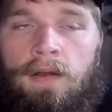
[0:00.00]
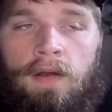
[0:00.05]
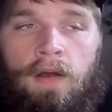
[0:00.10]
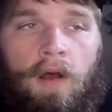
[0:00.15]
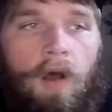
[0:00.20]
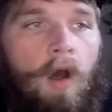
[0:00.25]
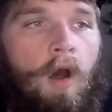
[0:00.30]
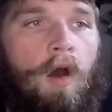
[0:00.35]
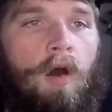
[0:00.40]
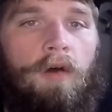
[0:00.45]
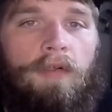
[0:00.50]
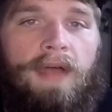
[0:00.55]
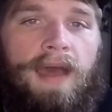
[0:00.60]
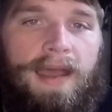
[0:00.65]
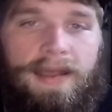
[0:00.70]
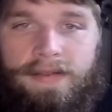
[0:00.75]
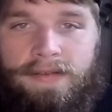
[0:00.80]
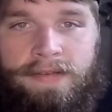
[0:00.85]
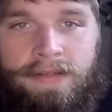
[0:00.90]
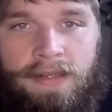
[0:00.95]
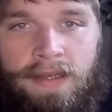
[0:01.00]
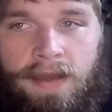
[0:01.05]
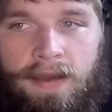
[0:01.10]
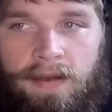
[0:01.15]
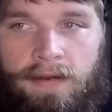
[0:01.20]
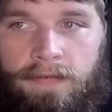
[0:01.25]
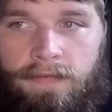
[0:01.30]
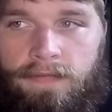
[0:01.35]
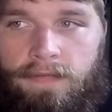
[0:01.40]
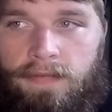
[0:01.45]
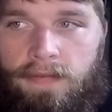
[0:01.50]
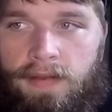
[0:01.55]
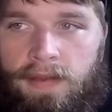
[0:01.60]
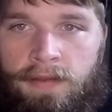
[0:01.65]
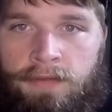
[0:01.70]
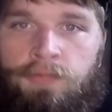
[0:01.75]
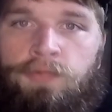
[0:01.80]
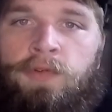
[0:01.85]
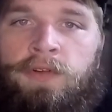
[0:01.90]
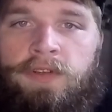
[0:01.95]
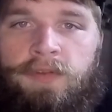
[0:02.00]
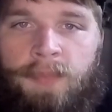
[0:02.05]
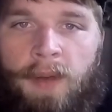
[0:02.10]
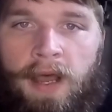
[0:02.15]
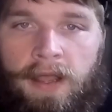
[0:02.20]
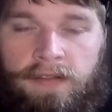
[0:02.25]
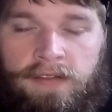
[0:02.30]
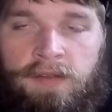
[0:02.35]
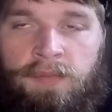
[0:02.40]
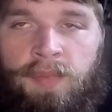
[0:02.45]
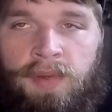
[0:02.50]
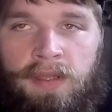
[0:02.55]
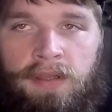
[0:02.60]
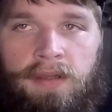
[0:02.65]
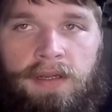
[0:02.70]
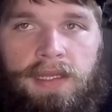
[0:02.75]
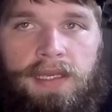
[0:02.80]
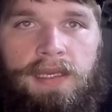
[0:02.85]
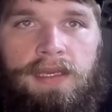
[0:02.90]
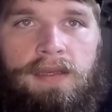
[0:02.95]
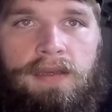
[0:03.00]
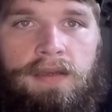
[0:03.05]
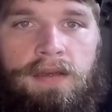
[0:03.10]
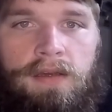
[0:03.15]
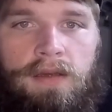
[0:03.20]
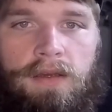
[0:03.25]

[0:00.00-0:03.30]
All that stuff is responsibility.